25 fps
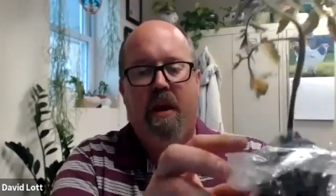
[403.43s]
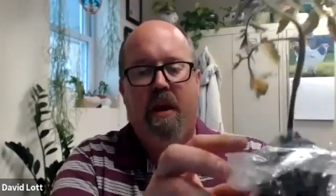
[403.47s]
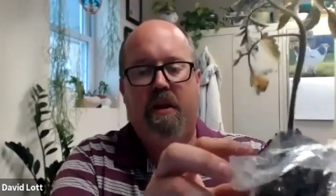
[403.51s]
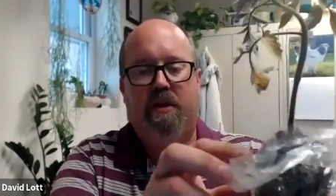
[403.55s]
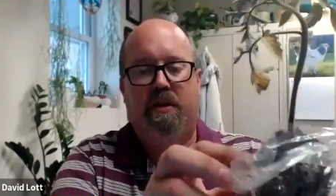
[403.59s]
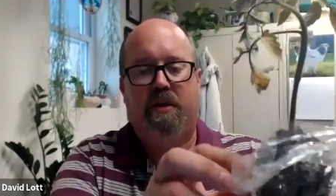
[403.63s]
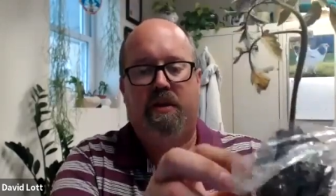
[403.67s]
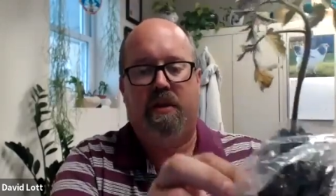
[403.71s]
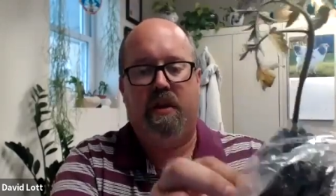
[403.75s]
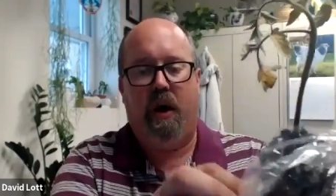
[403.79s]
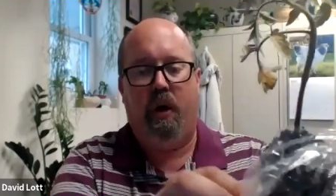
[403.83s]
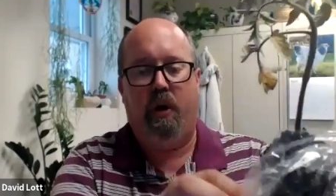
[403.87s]

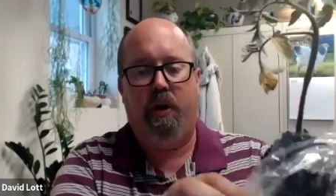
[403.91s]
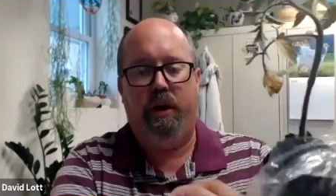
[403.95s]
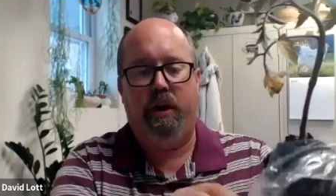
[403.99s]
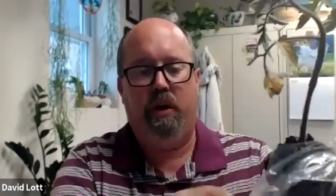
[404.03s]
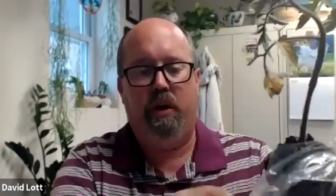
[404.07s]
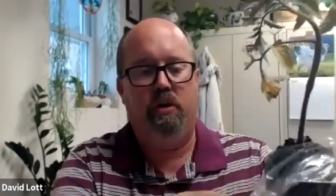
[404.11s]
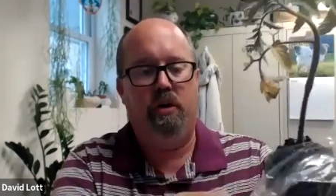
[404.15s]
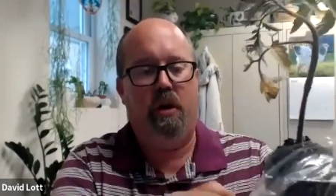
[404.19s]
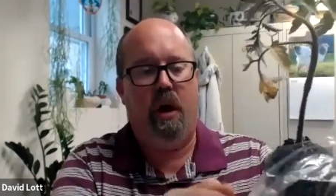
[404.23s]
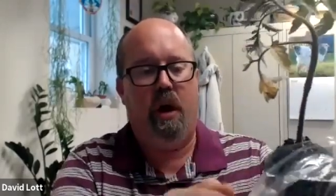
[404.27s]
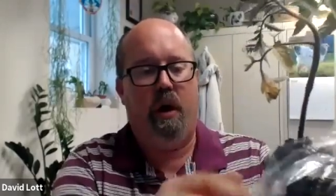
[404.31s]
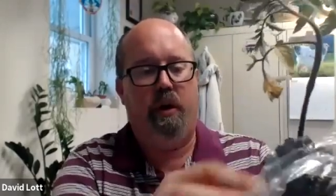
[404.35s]
So
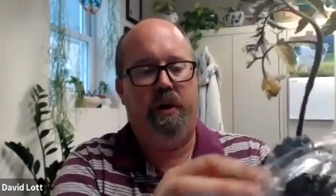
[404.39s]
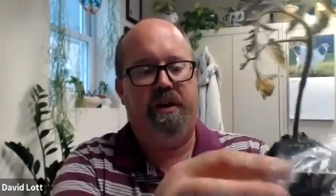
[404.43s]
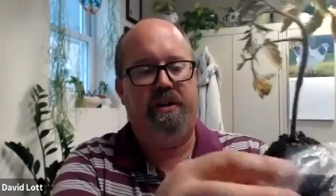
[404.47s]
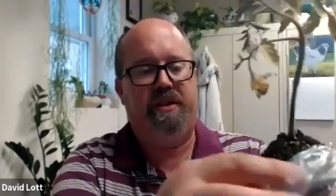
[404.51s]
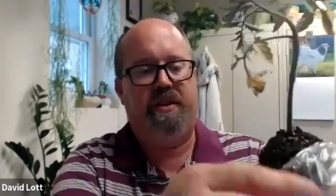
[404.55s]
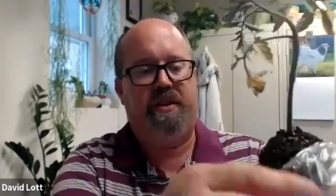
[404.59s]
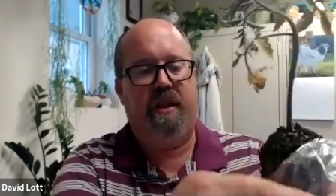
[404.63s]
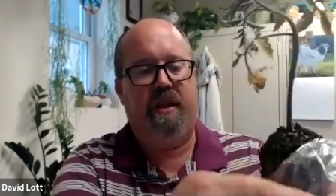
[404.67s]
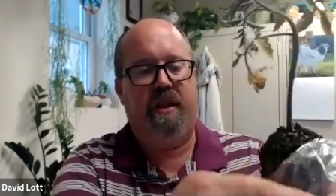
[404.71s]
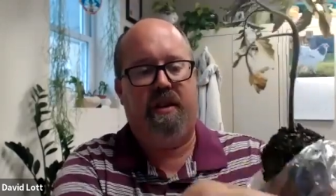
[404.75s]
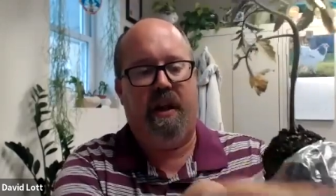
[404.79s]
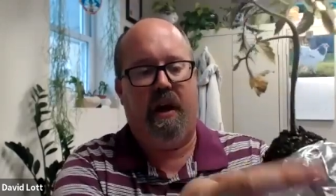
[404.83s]
you
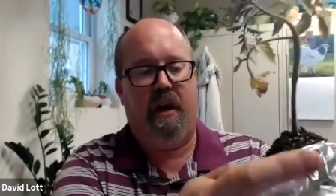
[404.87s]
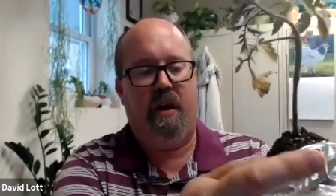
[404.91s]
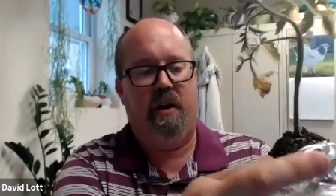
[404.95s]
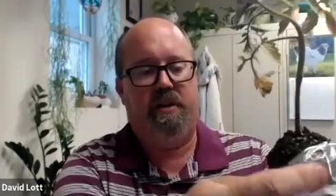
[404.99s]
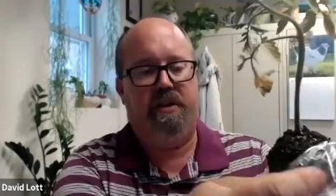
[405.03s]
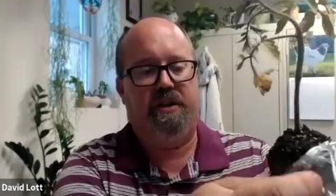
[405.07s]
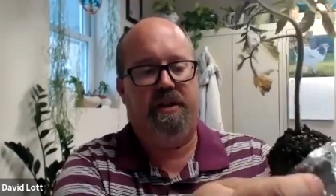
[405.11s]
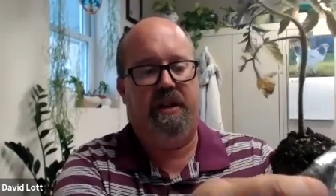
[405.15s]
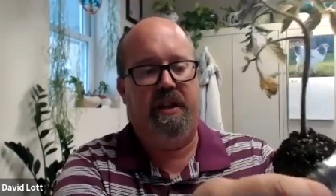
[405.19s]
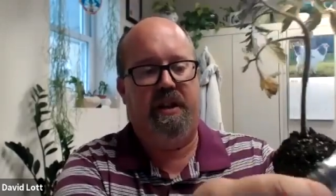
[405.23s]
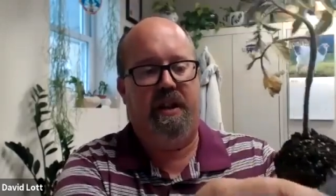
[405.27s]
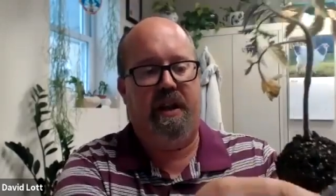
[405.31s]
notice that
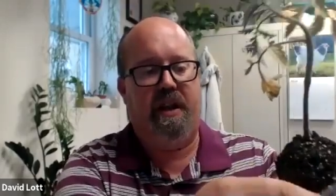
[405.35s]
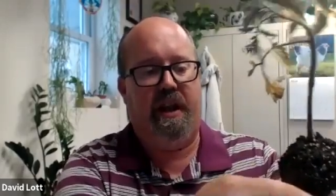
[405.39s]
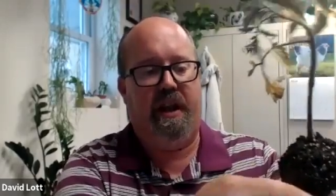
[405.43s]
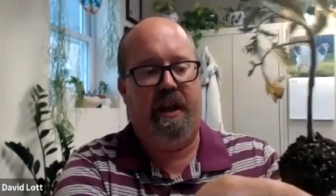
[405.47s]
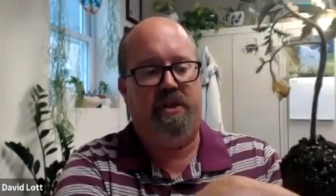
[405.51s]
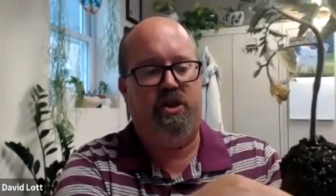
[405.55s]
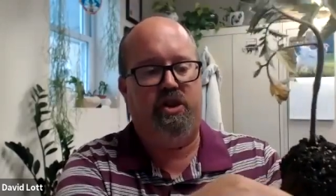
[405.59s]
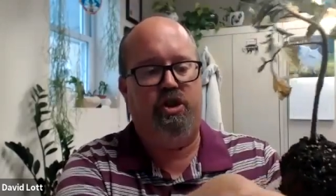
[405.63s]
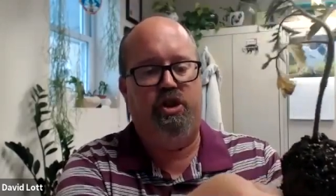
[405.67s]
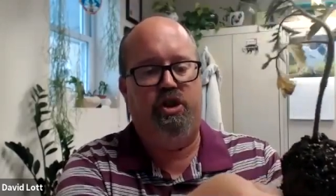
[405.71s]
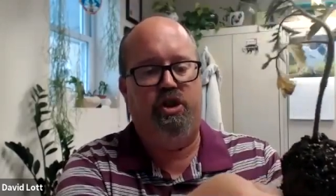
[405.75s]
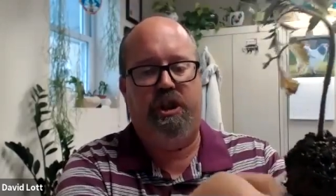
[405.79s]
there's
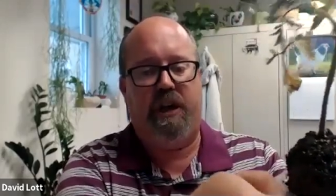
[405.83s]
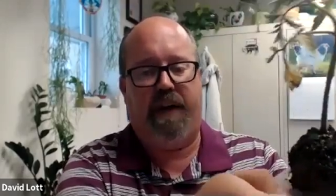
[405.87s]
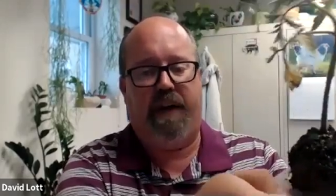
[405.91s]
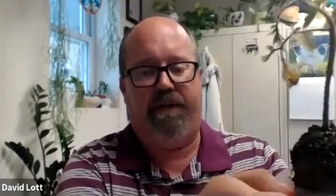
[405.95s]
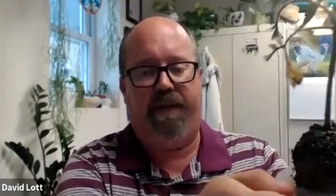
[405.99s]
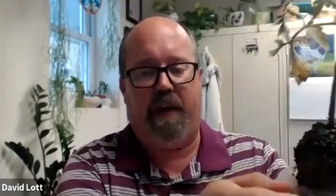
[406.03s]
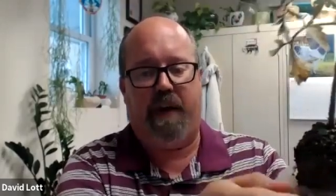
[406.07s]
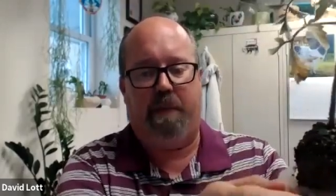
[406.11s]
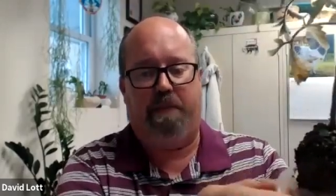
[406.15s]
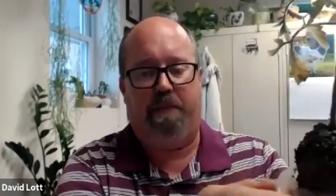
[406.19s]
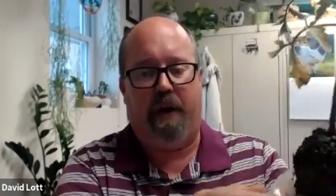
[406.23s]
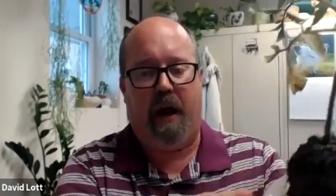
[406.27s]
this
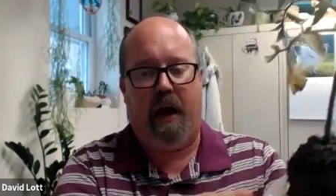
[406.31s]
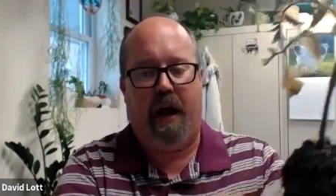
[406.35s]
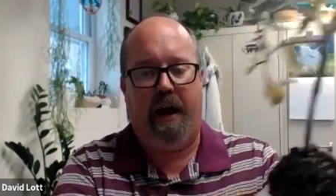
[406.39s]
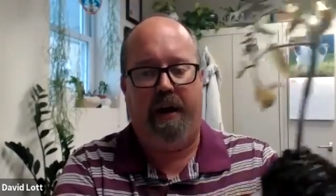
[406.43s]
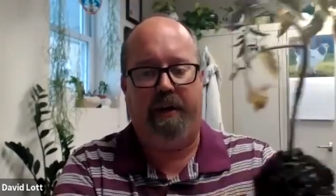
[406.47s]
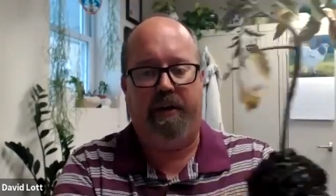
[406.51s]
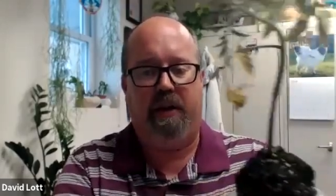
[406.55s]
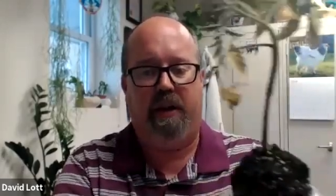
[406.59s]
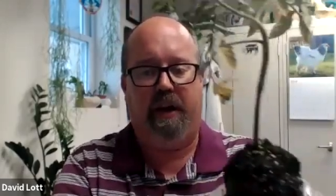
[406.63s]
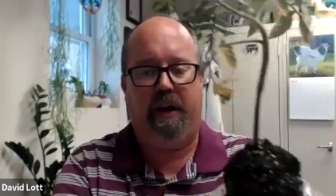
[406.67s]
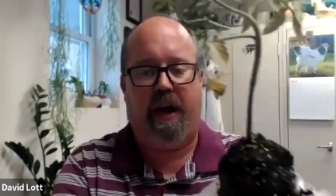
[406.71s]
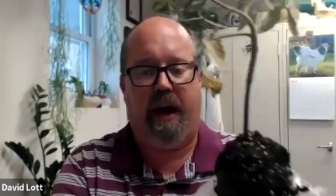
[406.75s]
Jiffy
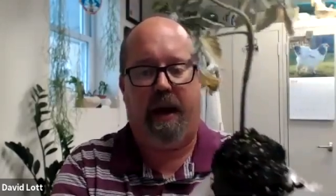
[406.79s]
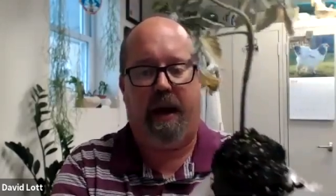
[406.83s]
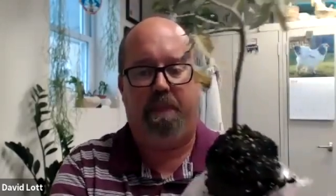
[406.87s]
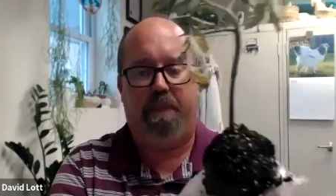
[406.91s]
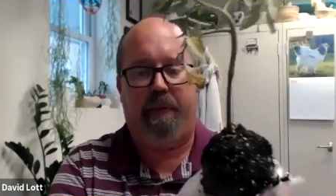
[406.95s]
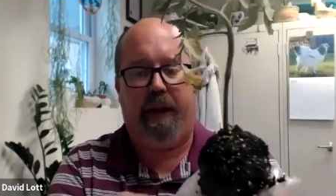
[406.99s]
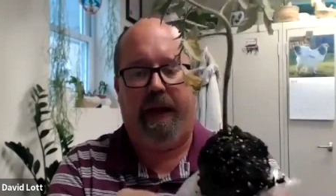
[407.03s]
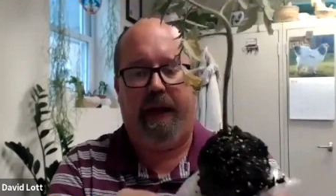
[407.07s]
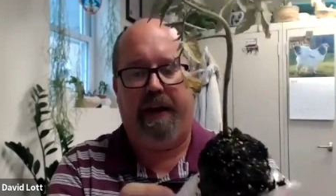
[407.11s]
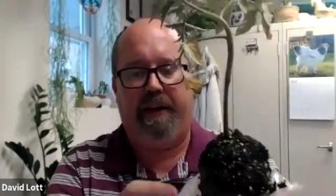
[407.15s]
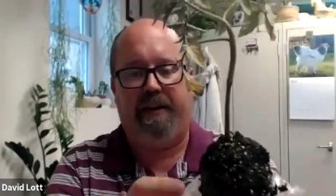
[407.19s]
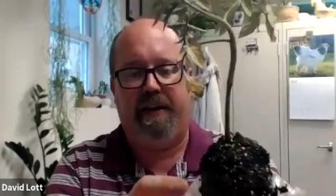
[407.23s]
pot that I
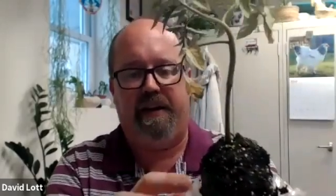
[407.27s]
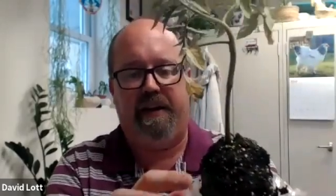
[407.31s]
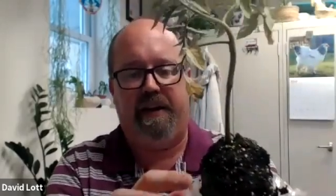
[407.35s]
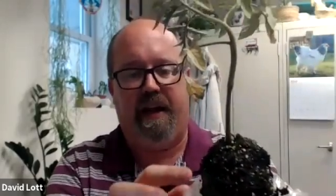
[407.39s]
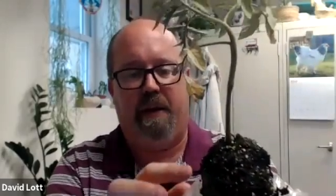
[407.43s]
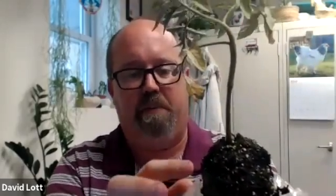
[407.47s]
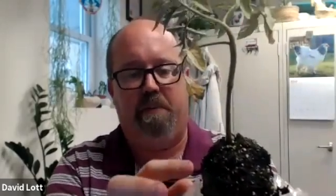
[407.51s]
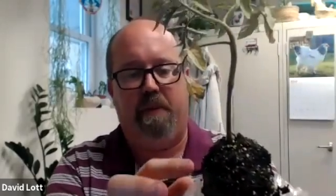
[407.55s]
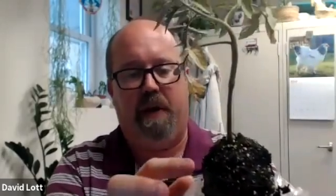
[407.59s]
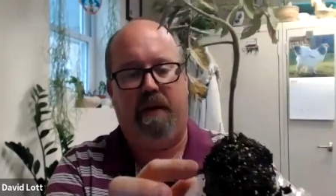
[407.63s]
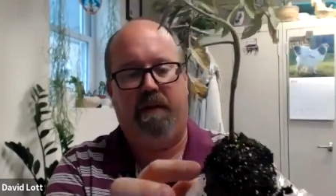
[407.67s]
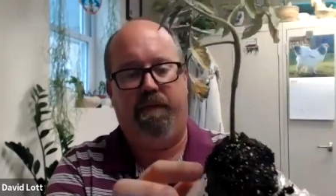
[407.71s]
planted
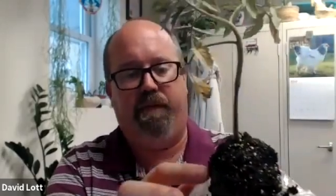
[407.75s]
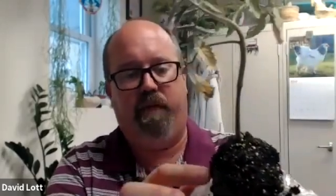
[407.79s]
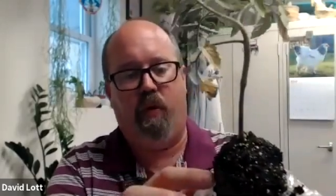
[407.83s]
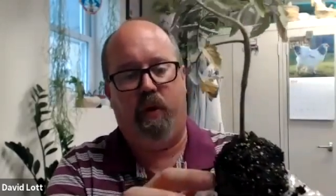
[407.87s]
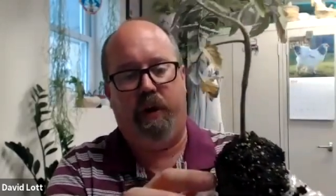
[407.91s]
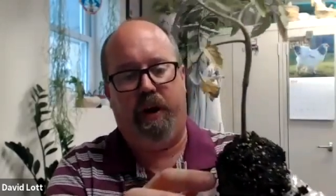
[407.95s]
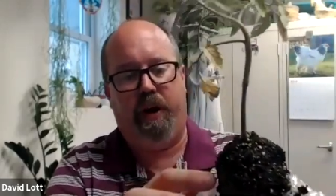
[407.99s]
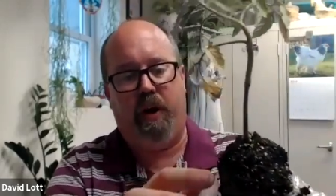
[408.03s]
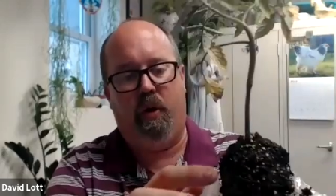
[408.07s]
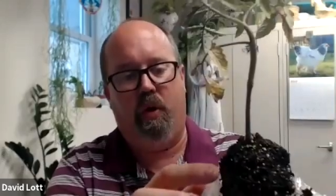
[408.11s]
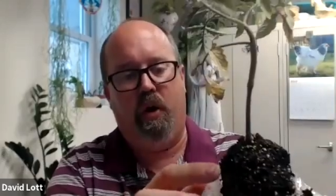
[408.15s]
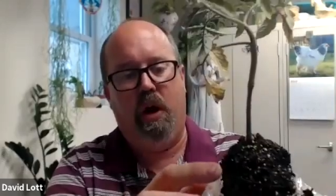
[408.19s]
them in
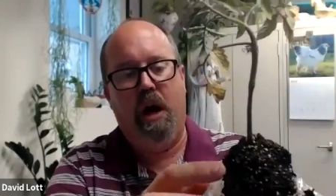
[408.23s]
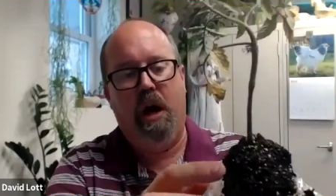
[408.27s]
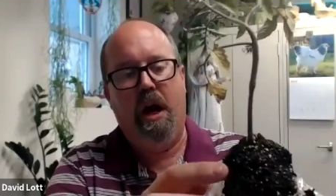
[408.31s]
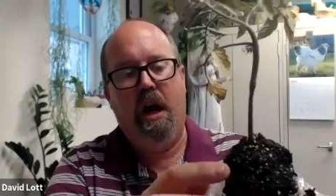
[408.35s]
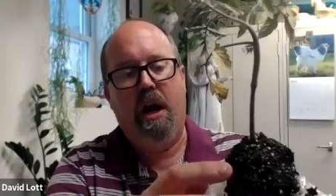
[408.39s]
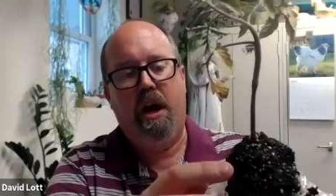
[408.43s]
for you.